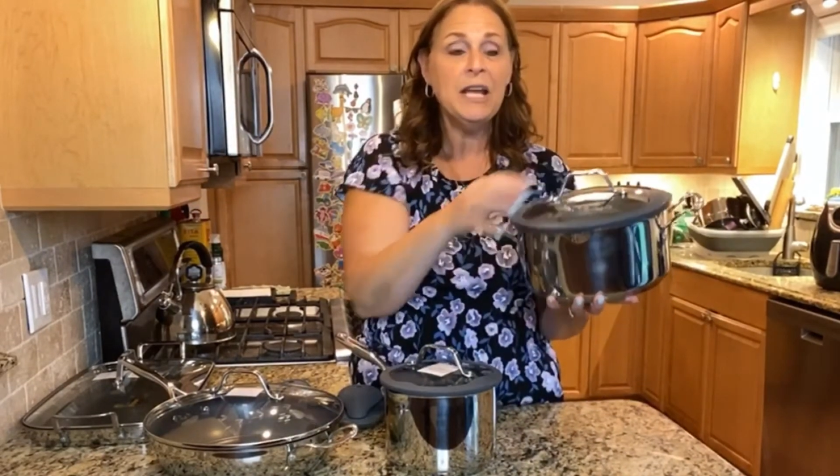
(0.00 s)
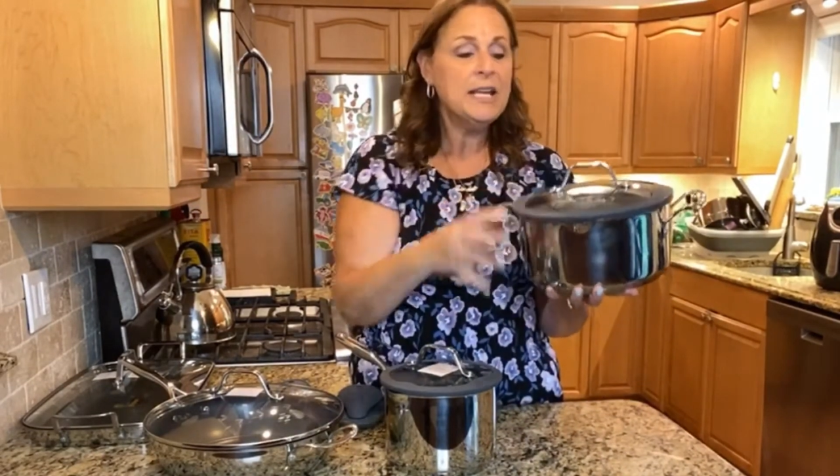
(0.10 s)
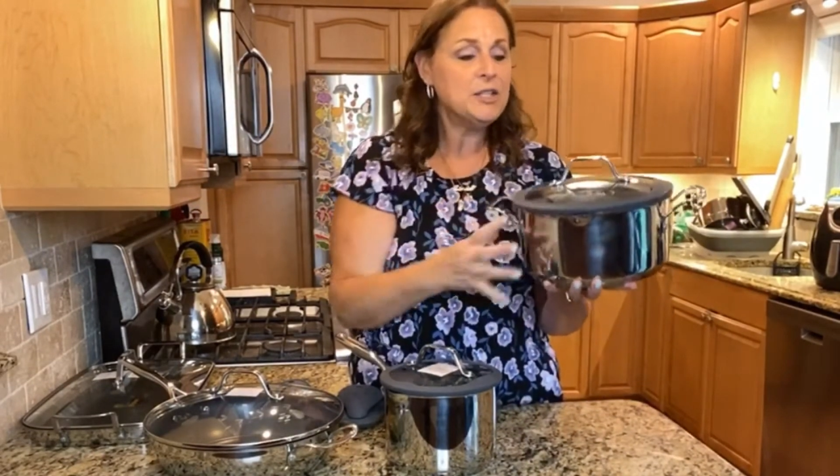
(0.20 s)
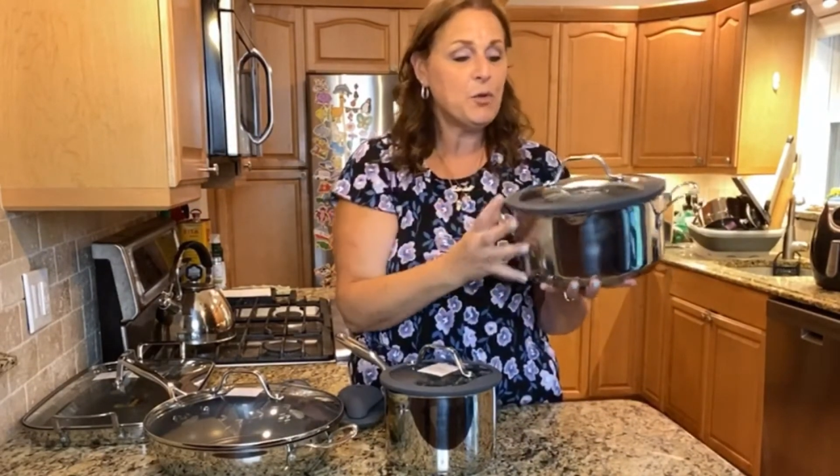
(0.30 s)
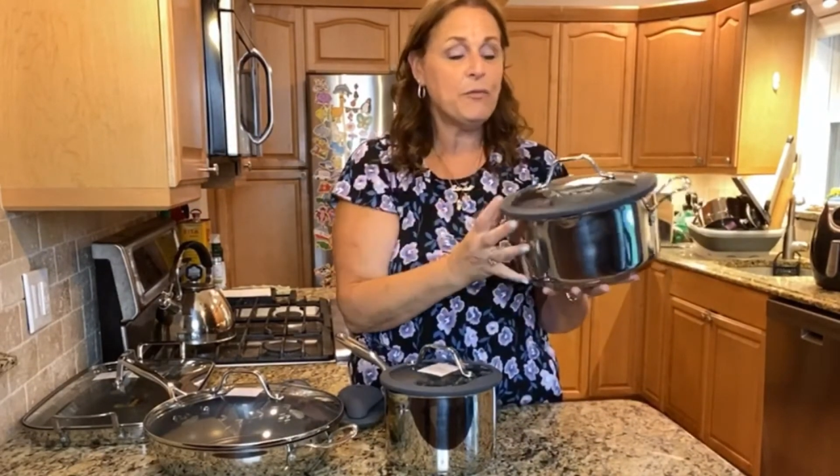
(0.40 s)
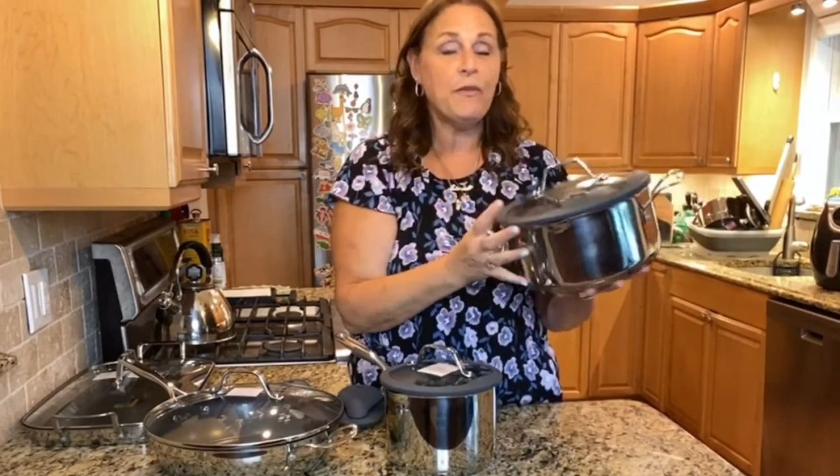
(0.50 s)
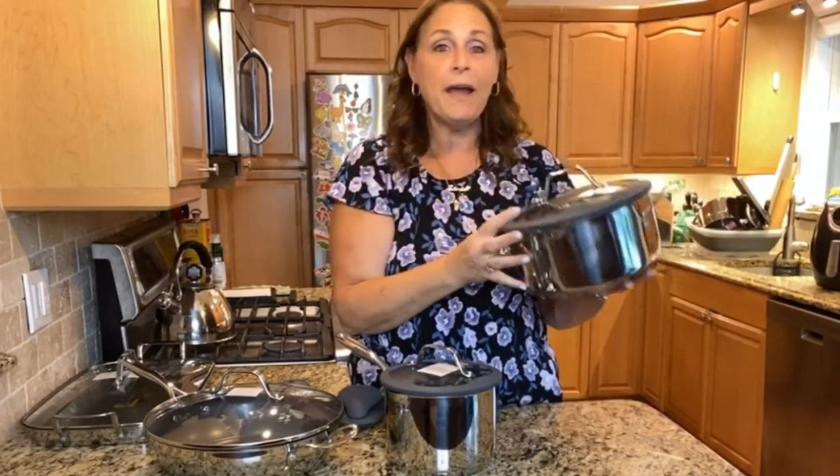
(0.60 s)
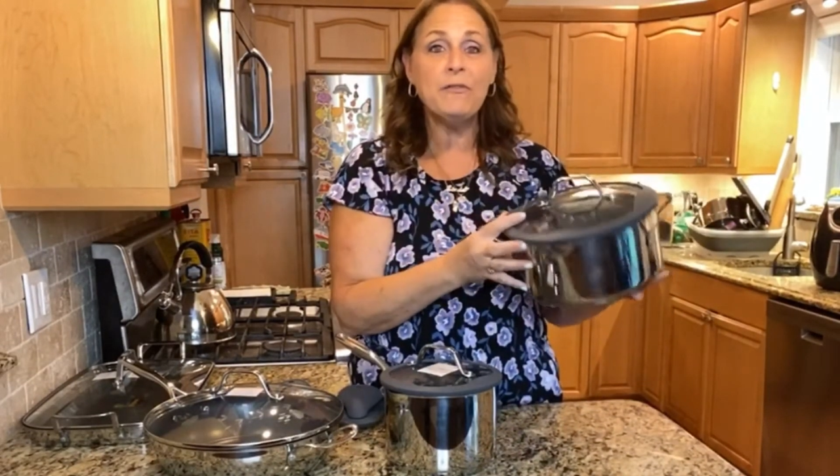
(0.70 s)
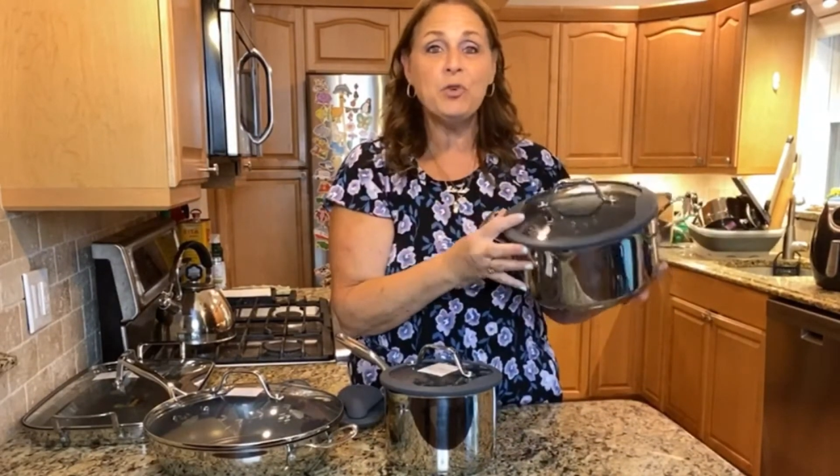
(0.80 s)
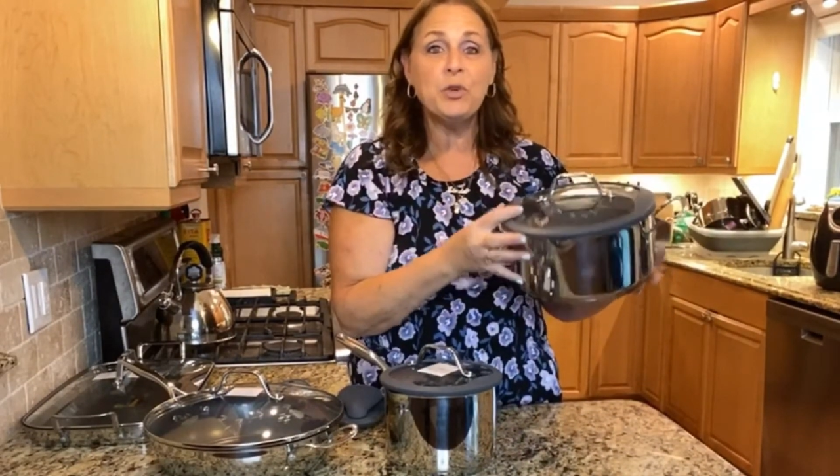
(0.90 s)
So
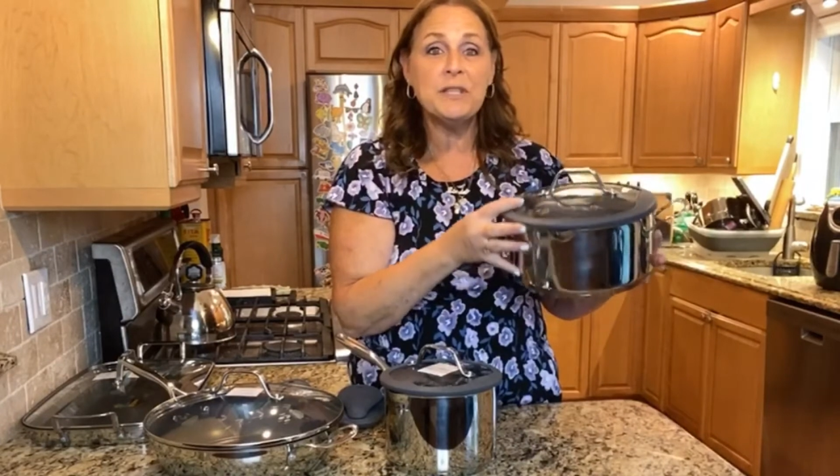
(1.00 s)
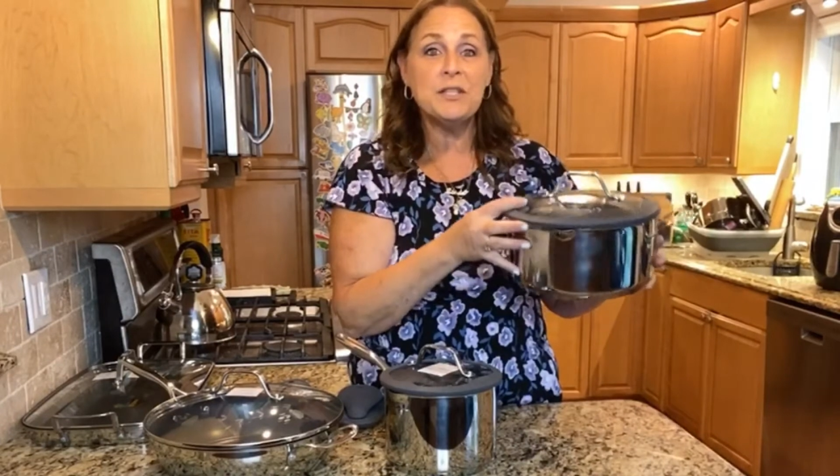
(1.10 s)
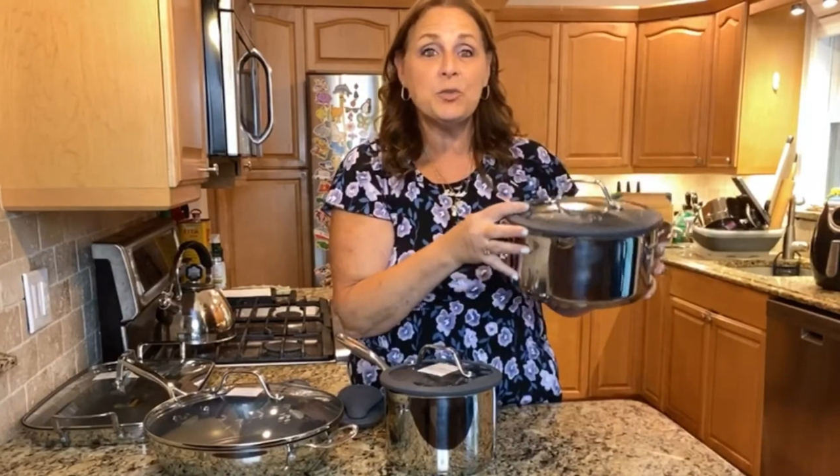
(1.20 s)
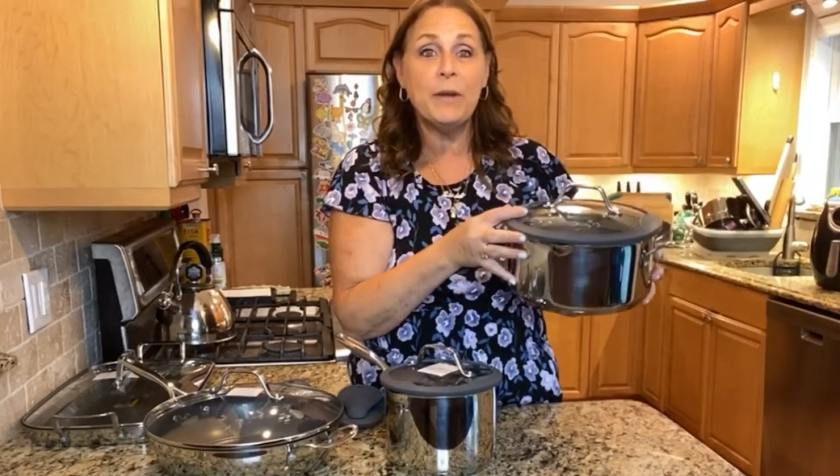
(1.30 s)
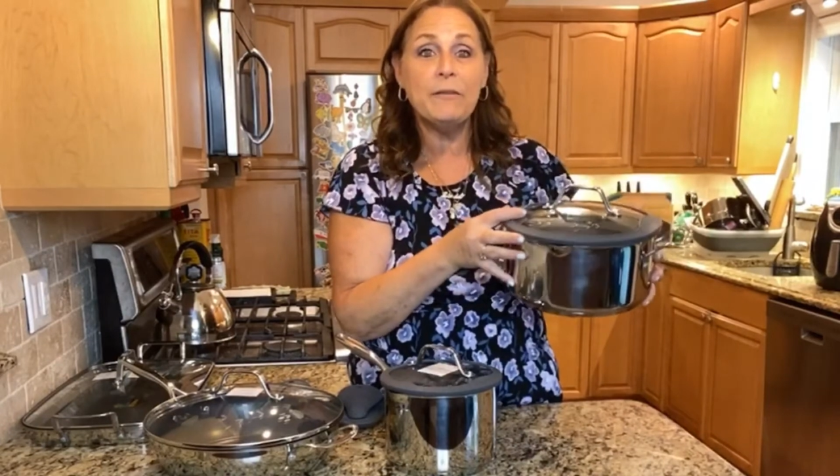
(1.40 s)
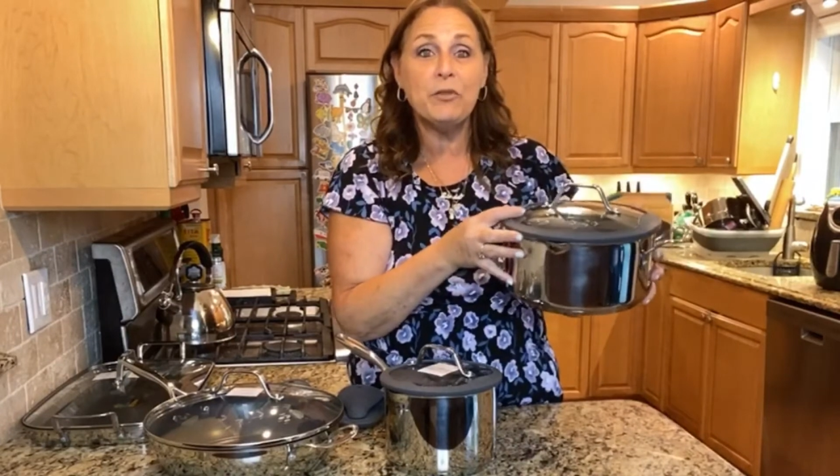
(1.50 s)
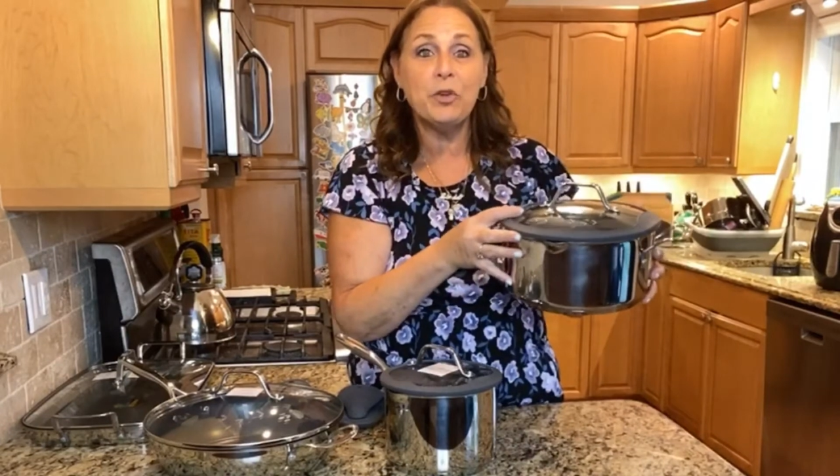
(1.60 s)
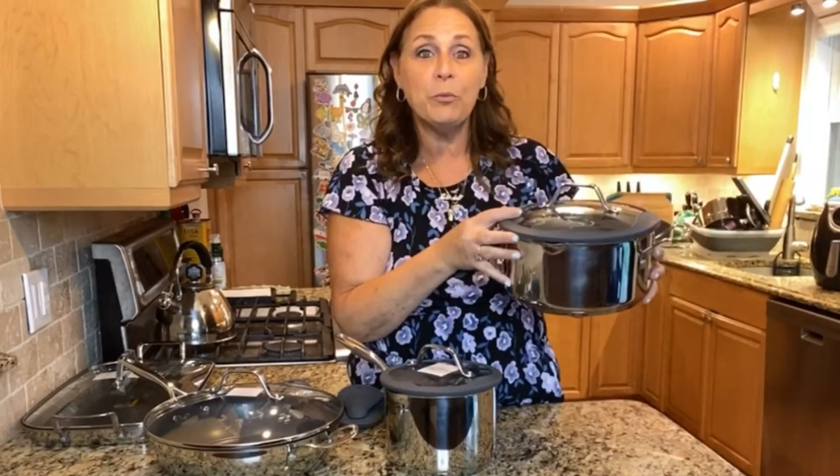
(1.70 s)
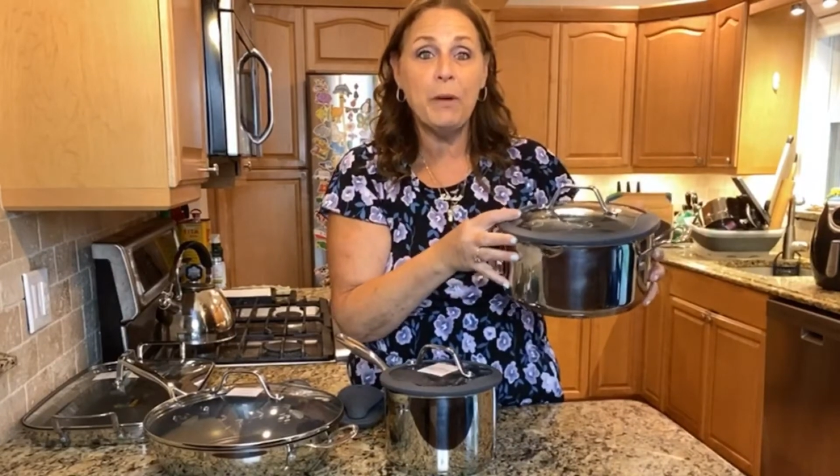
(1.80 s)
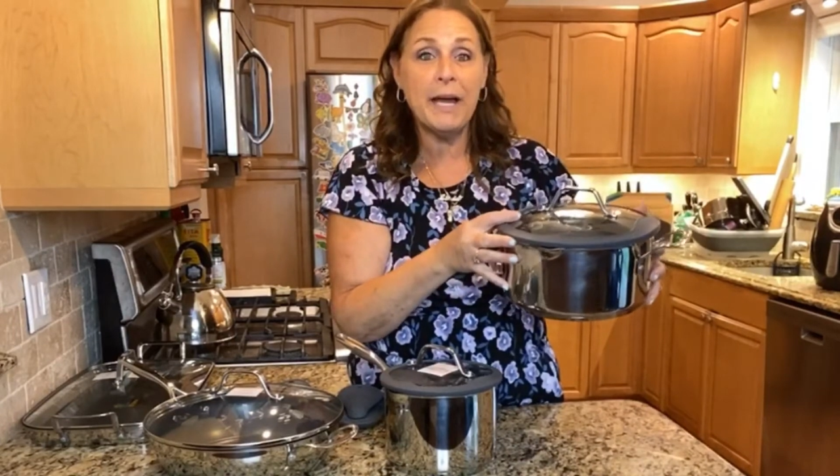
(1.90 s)
five quarts is great for your
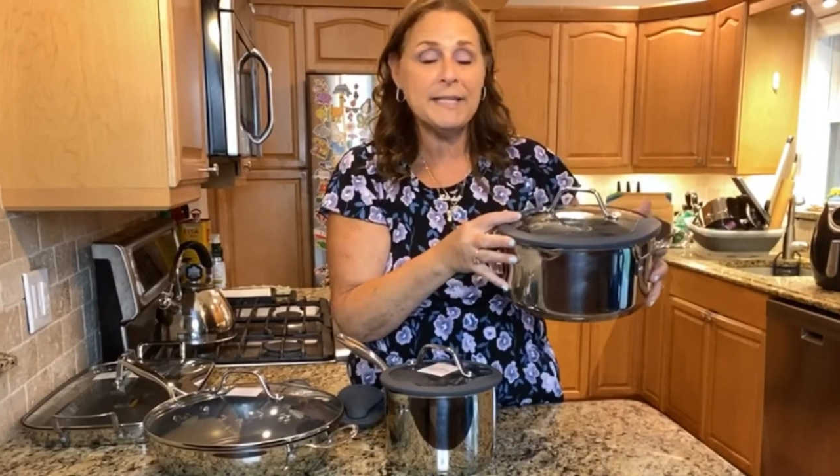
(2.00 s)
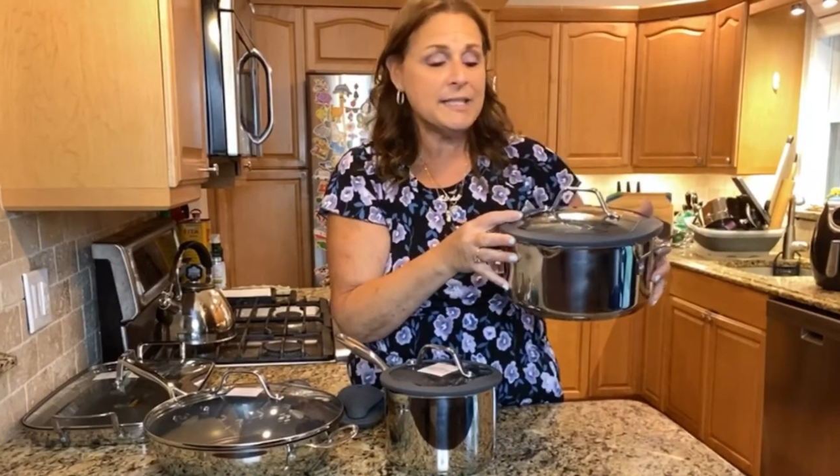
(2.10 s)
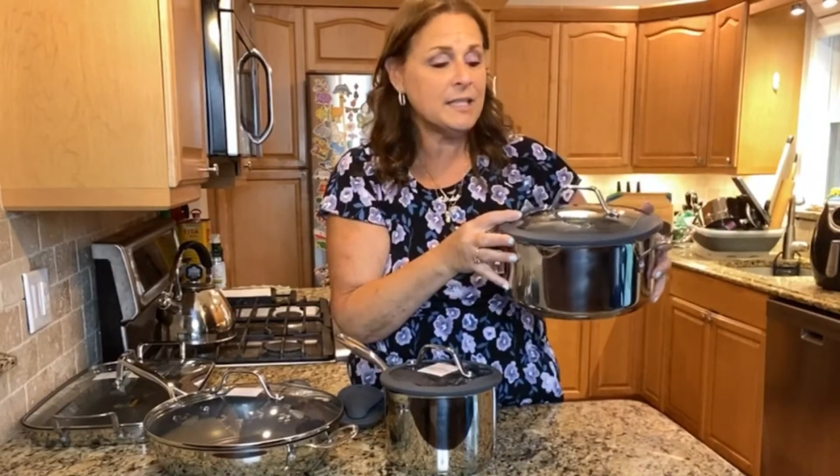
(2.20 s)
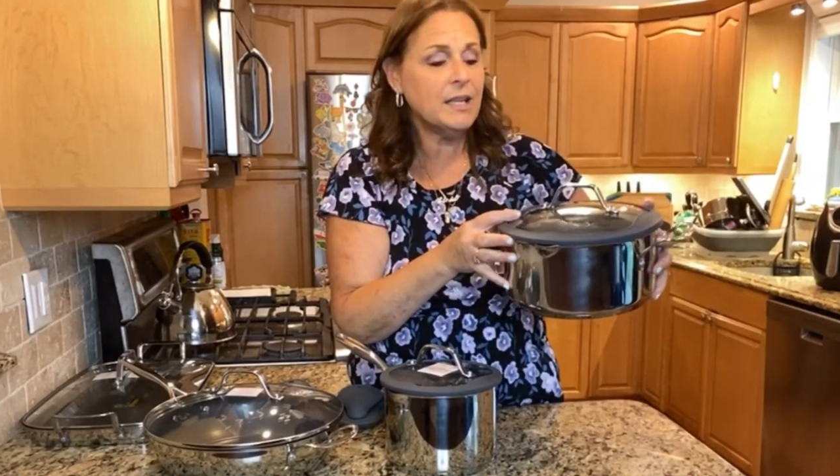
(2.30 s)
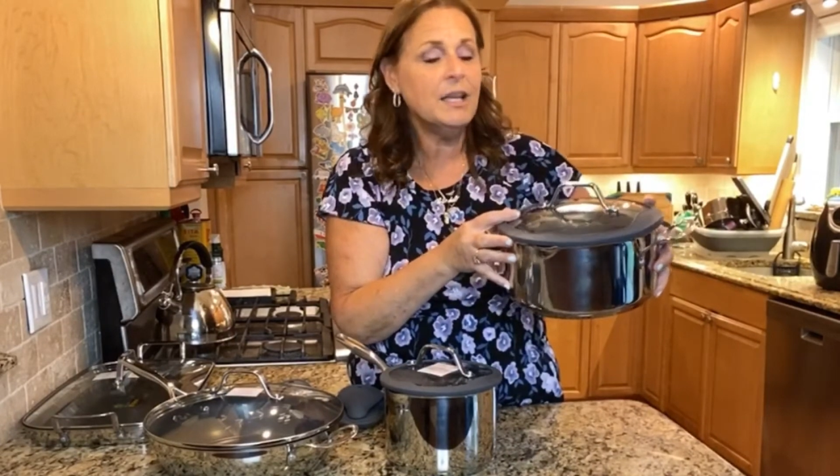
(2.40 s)
pasta.